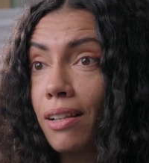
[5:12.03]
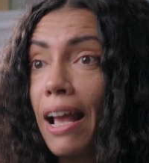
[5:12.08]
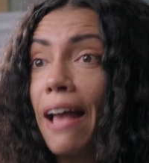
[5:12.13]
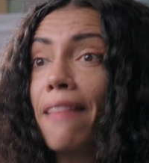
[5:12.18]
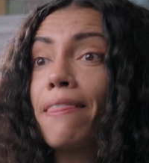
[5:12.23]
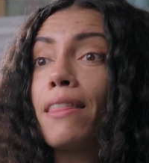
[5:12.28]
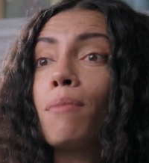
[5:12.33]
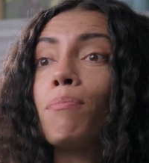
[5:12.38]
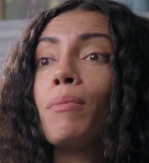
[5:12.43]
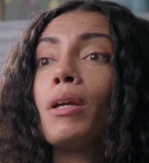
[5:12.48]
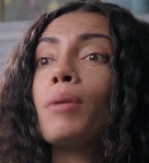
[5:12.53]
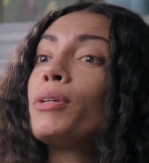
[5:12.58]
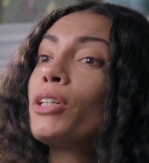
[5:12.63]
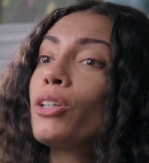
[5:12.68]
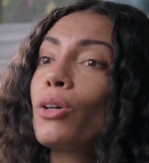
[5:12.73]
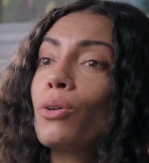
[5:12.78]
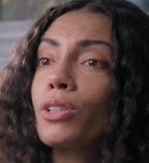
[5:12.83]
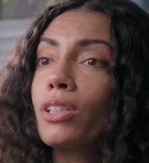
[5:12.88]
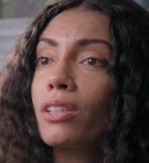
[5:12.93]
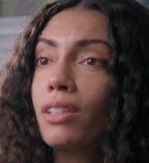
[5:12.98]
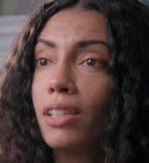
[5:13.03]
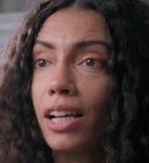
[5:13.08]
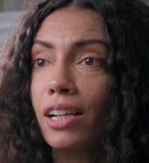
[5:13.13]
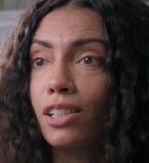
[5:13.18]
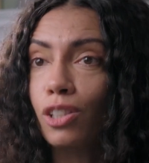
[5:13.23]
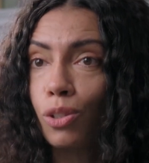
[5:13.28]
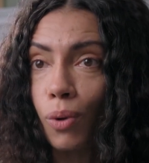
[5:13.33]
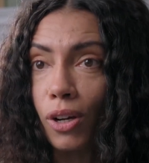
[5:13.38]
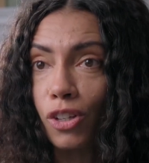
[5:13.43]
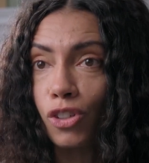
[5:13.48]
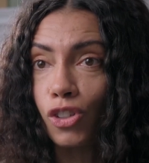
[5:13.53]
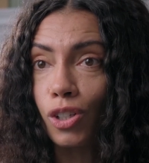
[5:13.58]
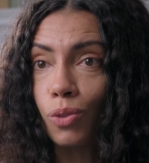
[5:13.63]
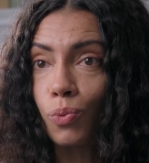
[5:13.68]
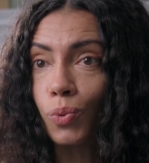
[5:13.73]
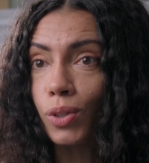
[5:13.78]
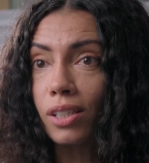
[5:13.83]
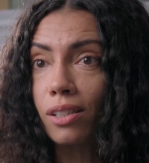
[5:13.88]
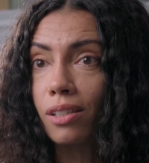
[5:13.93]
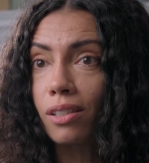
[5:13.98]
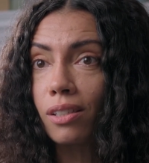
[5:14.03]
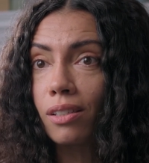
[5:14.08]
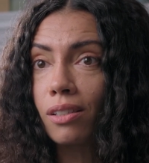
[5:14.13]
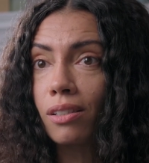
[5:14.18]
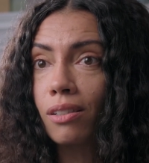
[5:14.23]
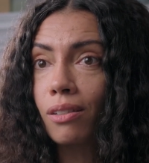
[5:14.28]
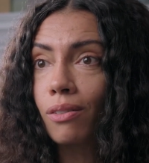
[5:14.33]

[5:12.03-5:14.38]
And then maybe go to the next question was,